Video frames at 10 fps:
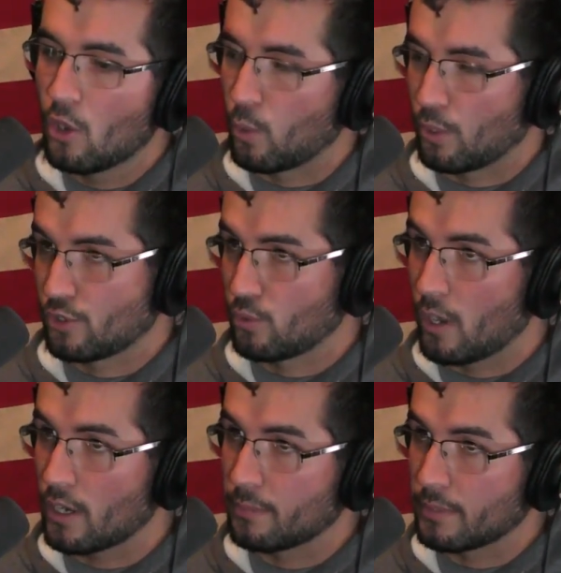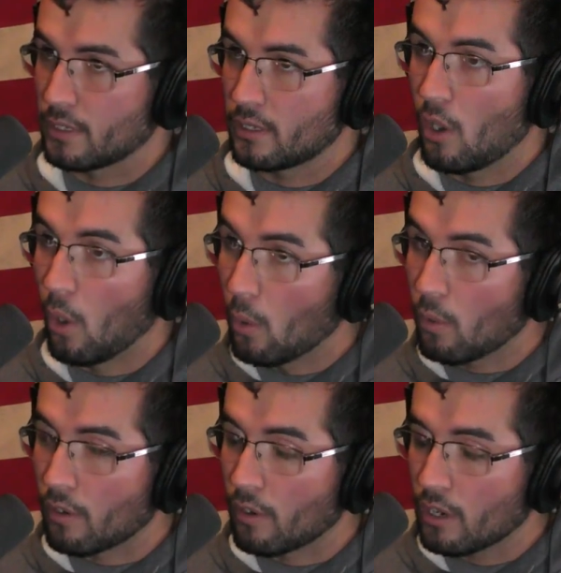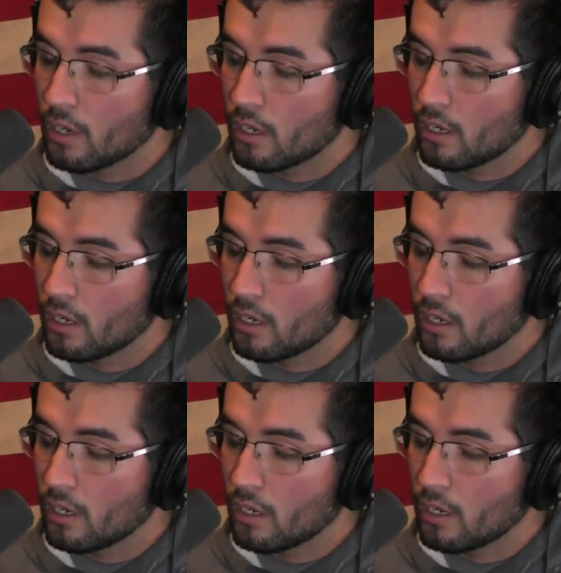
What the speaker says: where you want to be. Or